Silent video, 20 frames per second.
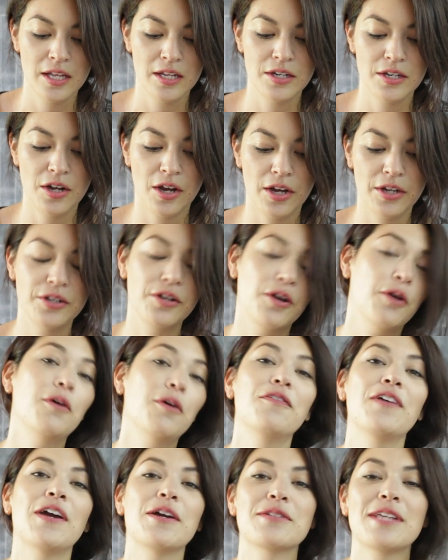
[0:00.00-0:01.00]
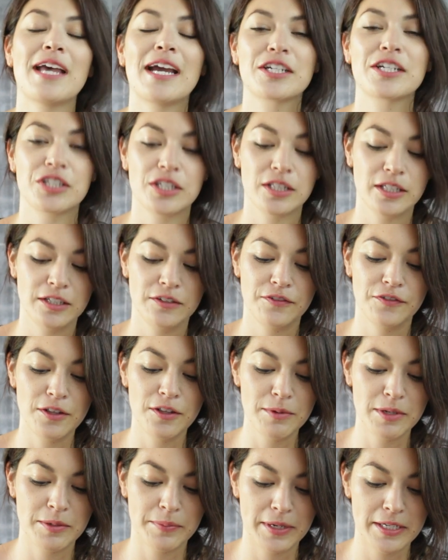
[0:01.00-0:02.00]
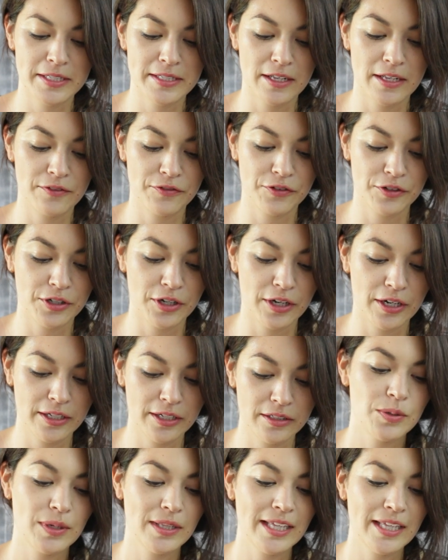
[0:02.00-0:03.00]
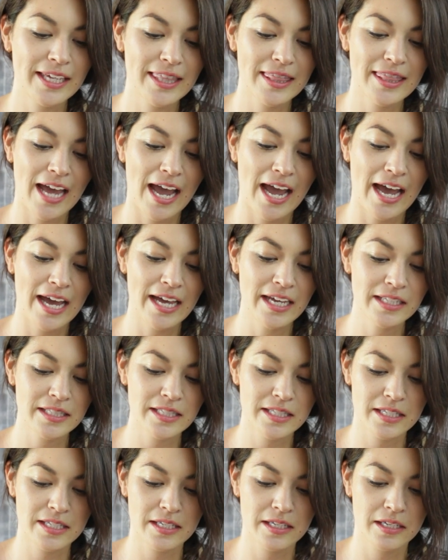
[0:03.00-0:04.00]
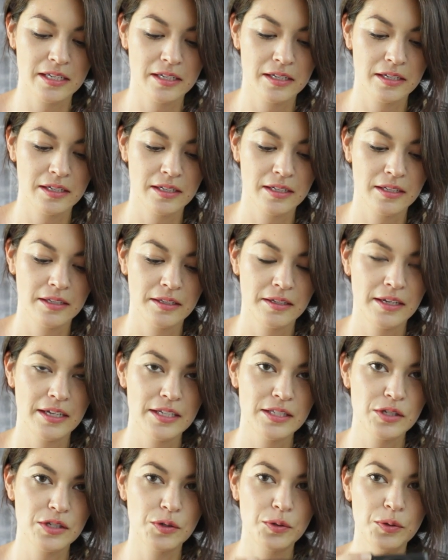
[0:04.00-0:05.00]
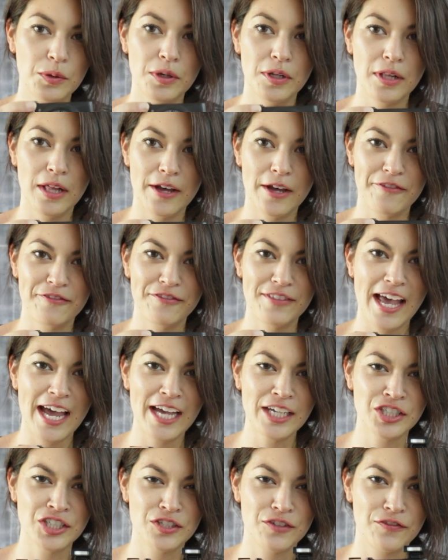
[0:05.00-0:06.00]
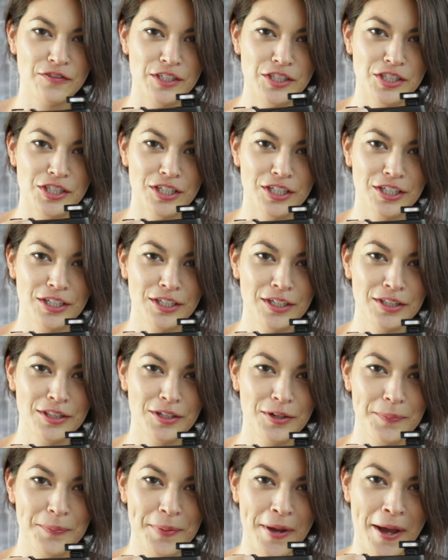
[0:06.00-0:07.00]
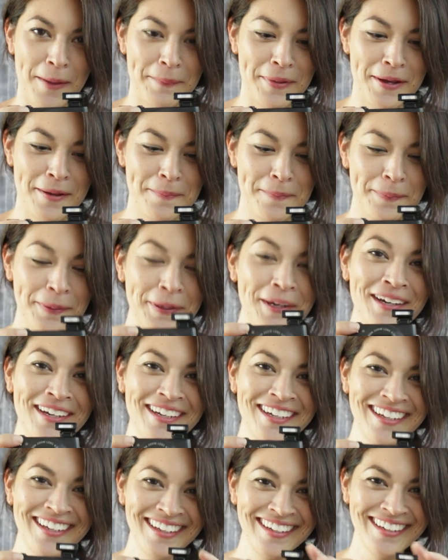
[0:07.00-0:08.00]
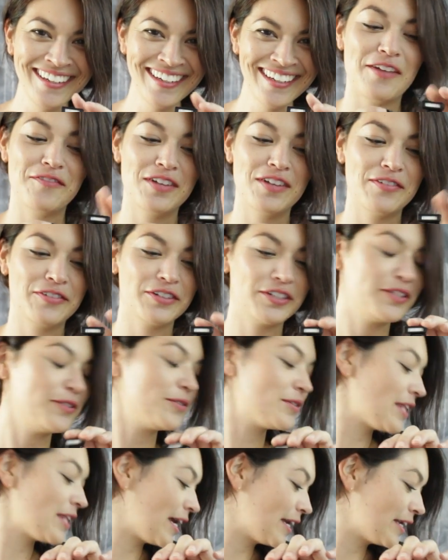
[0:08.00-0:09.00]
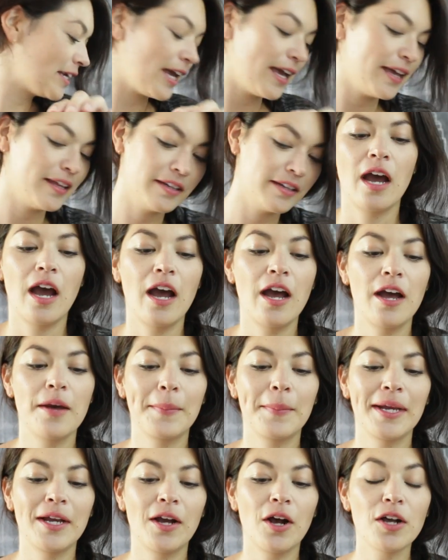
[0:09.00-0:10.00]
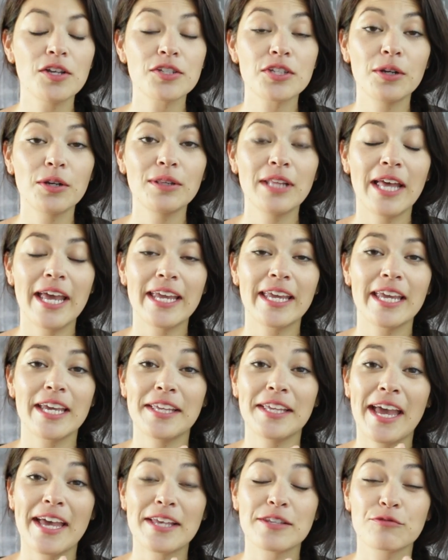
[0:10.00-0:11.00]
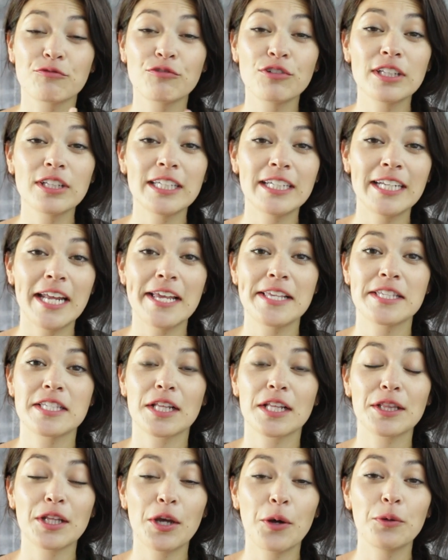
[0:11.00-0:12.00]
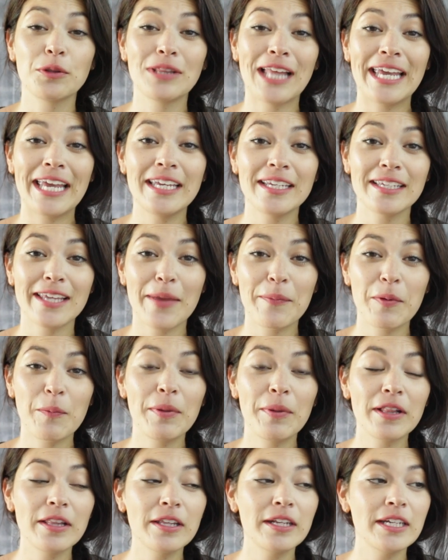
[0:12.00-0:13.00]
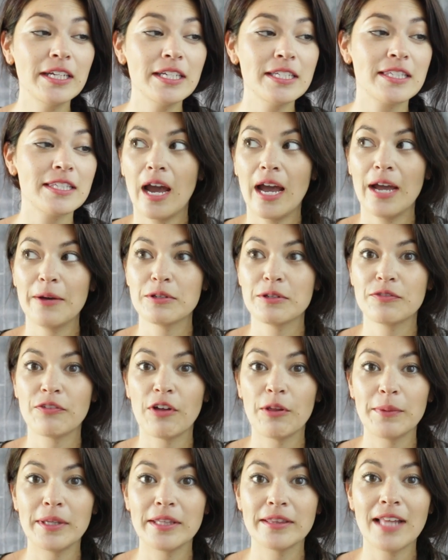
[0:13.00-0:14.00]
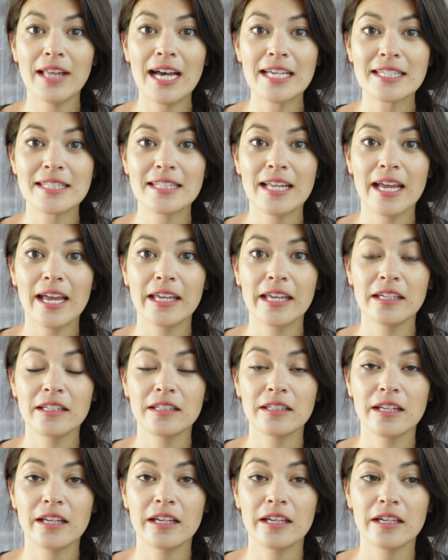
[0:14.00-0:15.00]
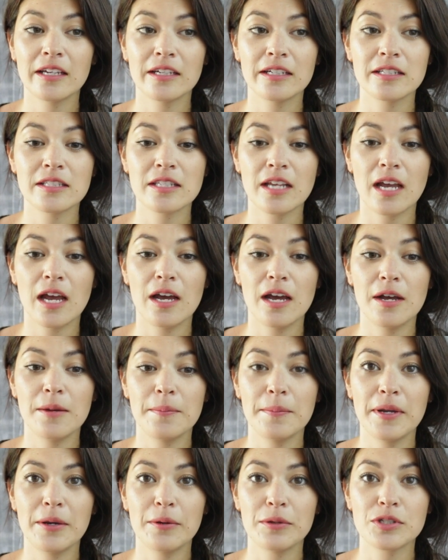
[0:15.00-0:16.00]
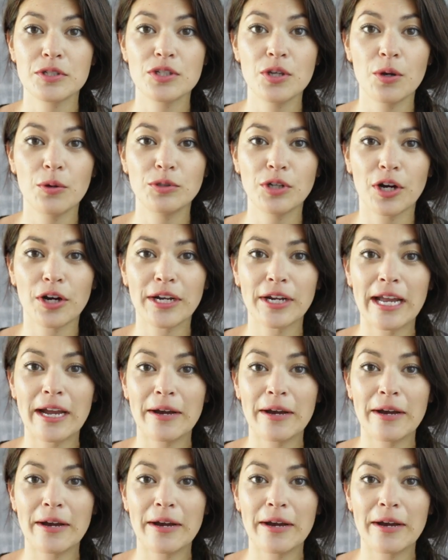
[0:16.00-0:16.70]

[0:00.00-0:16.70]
not know if I was actually filming myself or not. So I like that. It has a cool flash feature, a little pop-up. I've never used that yet. I also like it has really nice low light capabilities. I was filming last night and it was so dark